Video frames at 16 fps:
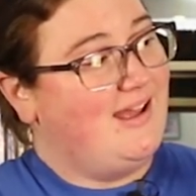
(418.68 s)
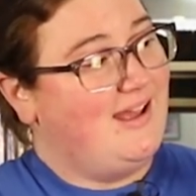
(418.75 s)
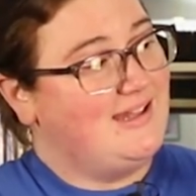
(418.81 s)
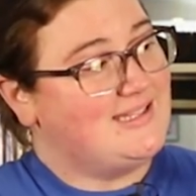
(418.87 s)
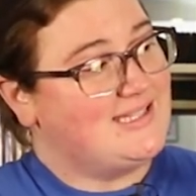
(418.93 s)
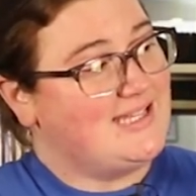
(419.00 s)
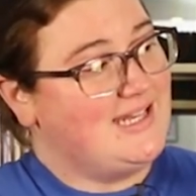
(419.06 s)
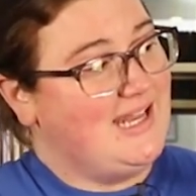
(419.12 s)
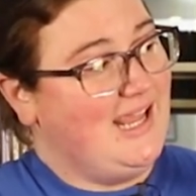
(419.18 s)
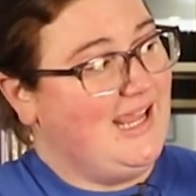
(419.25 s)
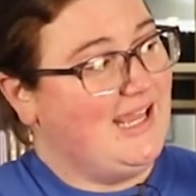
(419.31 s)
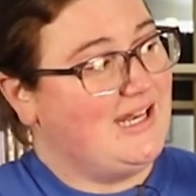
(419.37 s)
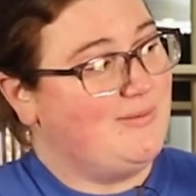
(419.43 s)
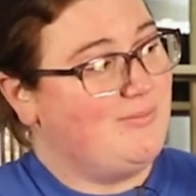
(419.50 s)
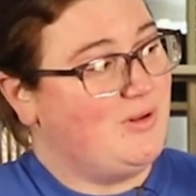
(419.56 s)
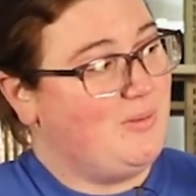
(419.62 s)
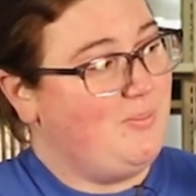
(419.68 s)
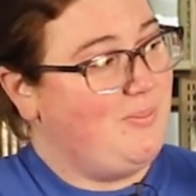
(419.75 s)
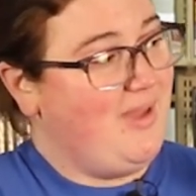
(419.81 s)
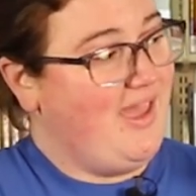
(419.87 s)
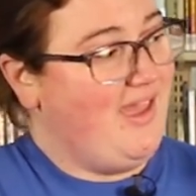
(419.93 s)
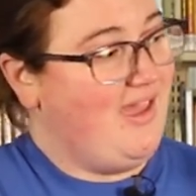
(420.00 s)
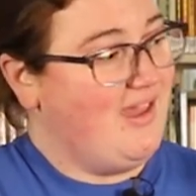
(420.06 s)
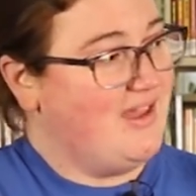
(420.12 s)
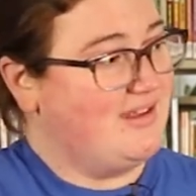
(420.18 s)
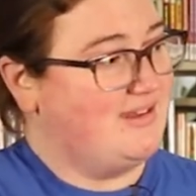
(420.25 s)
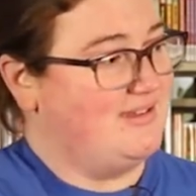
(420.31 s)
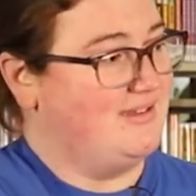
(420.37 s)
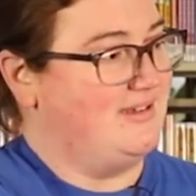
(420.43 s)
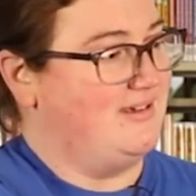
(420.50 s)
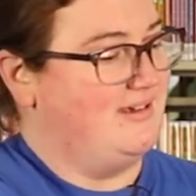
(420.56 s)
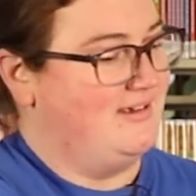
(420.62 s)
It's an animal
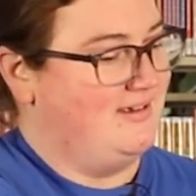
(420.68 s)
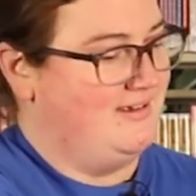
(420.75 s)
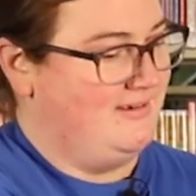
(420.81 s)
band.